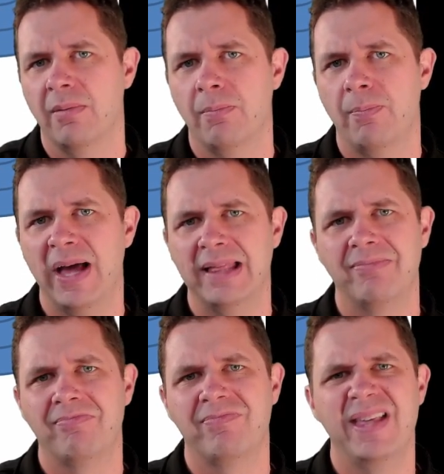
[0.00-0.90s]
but
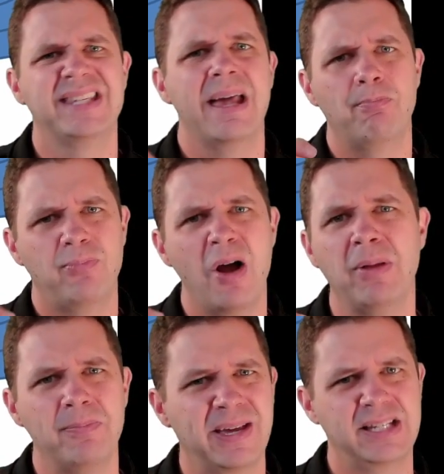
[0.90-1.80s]
there's some
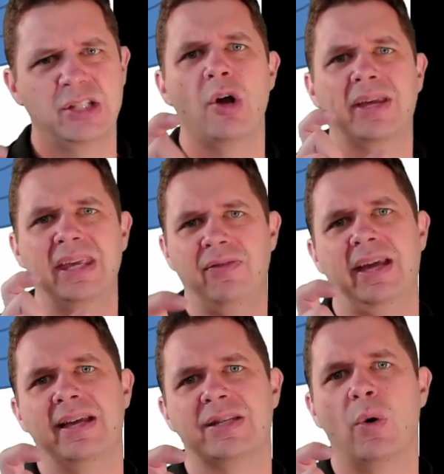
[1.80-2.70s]
problem because it's not giving
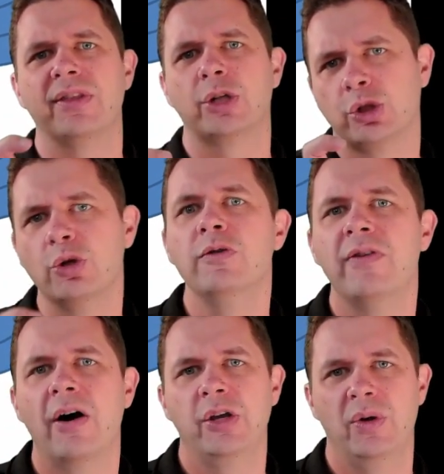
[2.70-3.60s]
us what the true
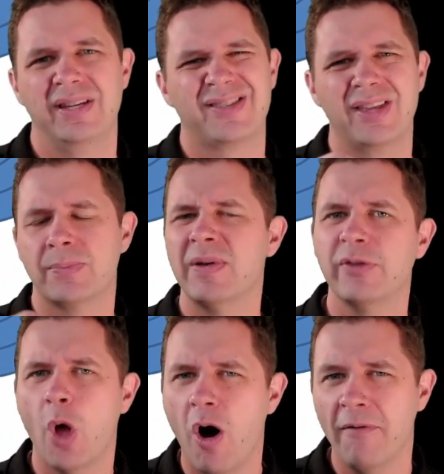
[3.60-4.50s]
value is. So there's a bit of an
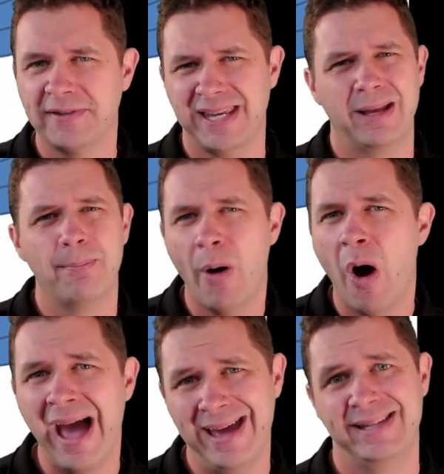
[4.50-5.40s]
offset, a
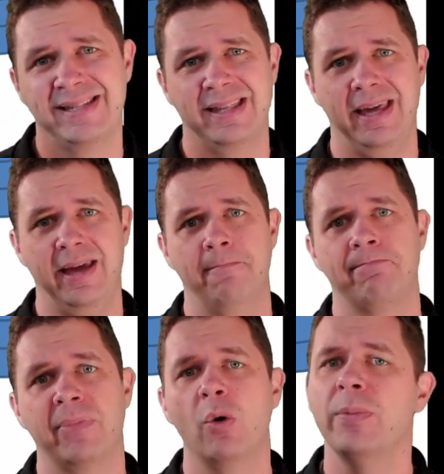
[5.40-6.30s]
bias there.
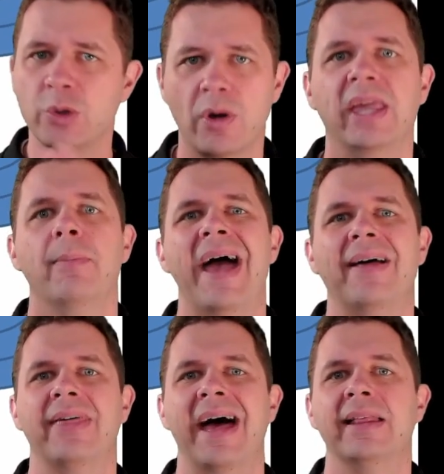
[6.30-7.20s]
We'll be talking
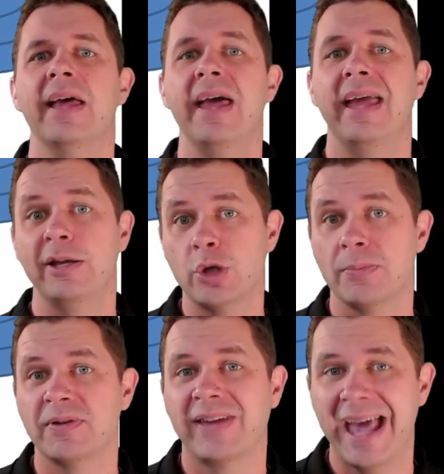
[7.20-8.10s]
about that in
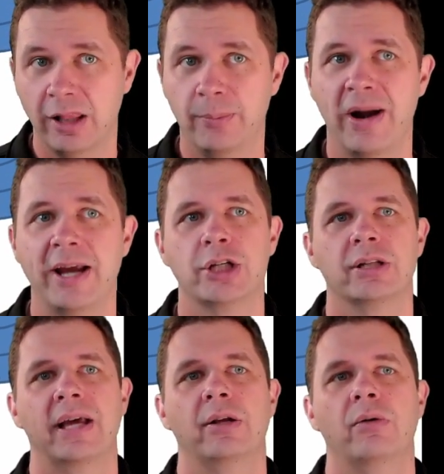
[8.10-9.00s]
terms of calibration
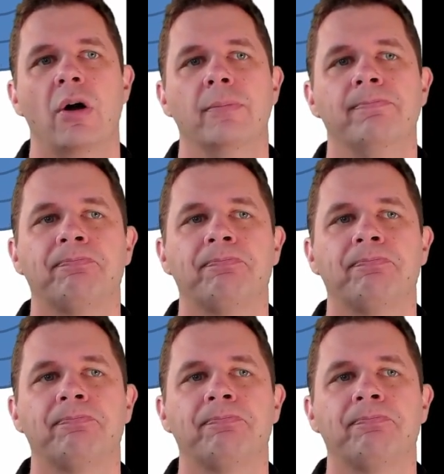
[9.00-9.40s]
later on.